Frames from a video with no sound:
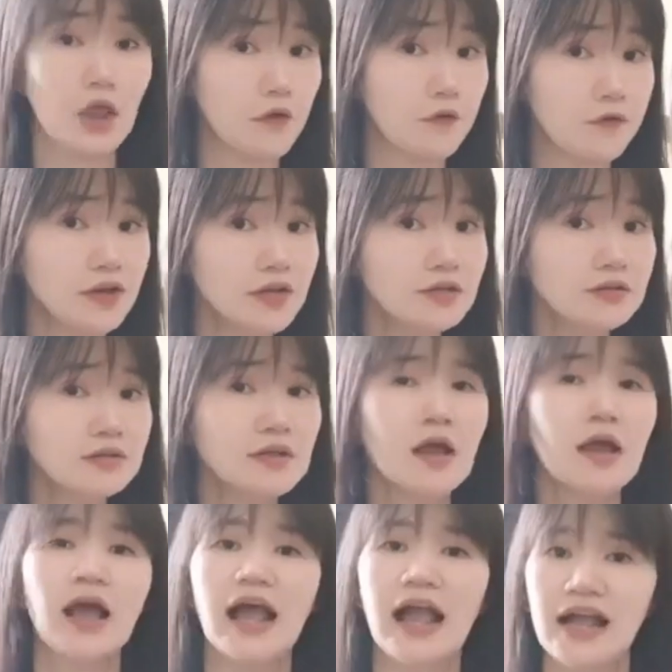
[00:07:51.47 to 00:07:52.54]
areas.
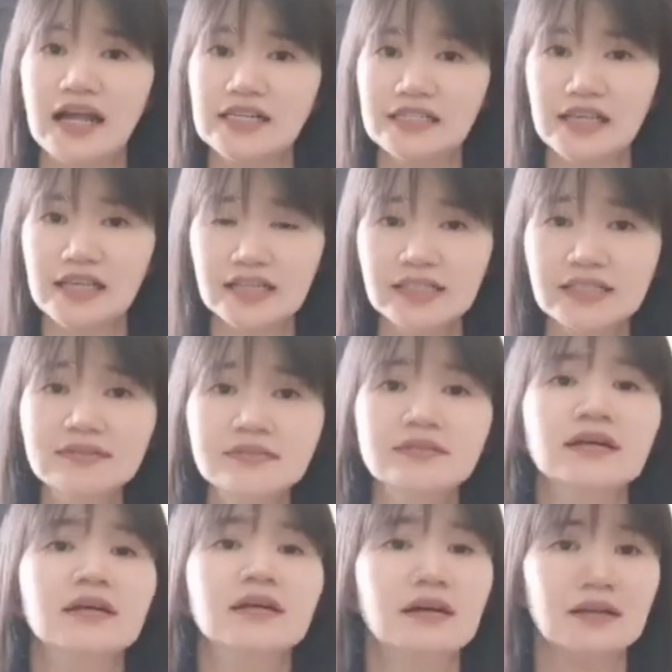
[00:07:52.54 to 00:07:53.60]
And second,
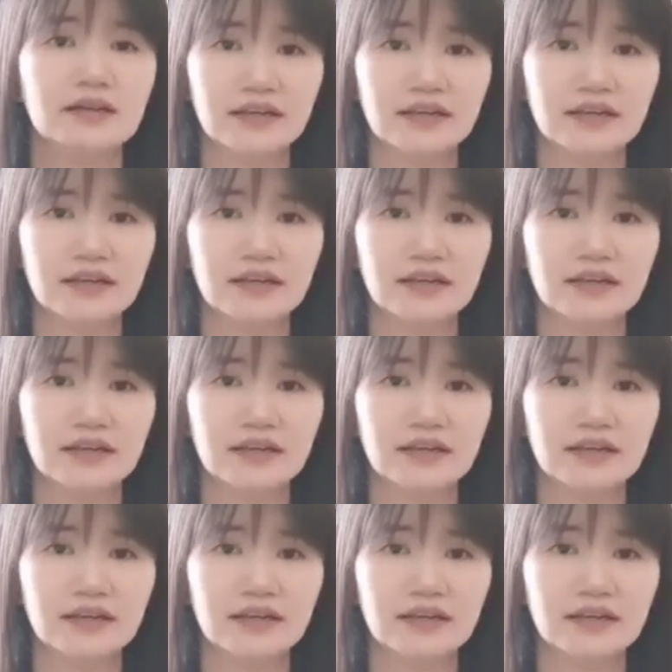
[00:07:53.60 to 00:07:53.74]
